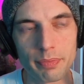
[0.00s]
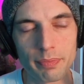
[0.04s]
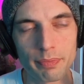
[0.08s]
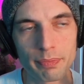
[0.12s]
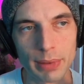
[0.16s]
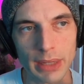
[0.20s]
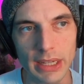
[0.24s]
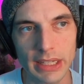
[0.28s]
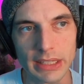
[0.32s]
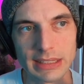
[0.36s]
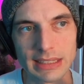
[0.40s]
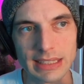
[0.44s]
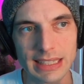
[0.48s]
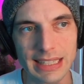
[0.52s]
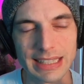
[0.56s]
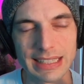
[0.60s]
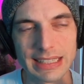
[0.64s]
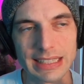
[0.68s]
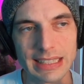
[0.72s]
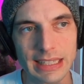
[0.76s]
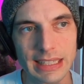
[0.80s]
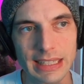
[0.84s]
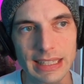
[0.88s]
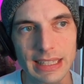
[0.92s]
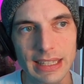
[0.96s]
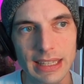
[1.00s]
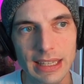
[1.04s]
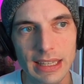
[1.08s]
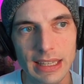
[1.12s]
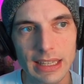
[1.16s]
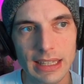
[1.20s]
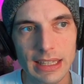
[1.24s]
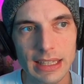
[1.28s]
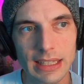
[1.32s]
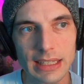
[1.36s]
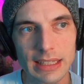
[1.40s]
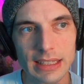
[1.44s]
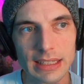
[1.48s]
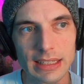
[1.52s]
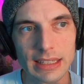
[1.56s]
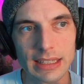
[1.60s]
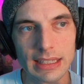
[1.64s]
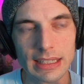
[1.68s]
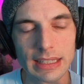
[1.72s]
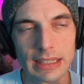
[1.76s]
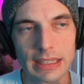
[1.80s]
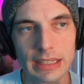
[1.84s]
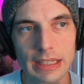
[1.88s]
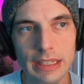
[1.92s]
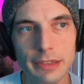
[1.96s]
but
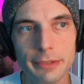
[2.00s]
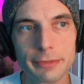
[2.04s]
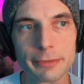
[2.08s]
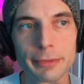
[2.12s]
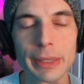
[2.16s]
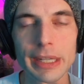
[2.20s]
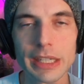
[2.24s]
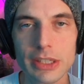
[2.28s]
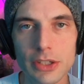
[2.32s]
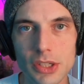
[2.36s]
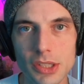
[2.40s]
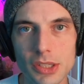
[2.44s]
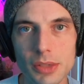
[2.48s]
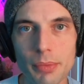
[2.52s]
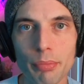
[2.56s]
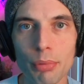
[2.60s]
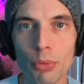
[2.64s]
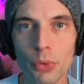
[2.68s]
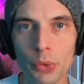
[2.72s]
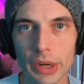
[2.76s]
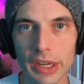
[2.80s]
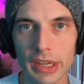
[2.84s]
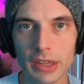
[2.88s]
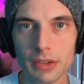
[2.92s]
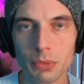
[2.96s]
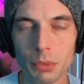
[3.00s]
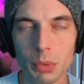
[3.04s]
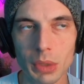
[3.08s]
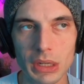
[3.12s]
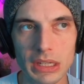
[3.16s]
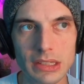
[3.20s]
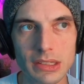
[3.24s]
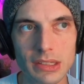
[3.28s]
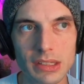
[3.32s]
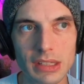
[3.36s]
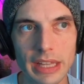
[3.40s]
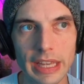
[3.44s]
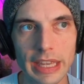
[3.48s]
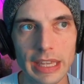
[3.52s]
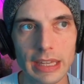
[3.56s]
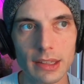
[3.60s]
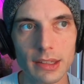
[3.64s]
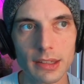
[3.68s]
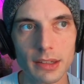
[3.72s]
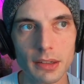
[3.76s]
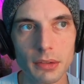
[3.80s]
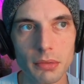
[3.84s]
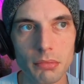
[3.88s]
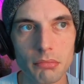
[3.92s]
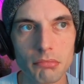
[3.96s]
it reaches a point where it's
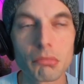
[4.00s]
like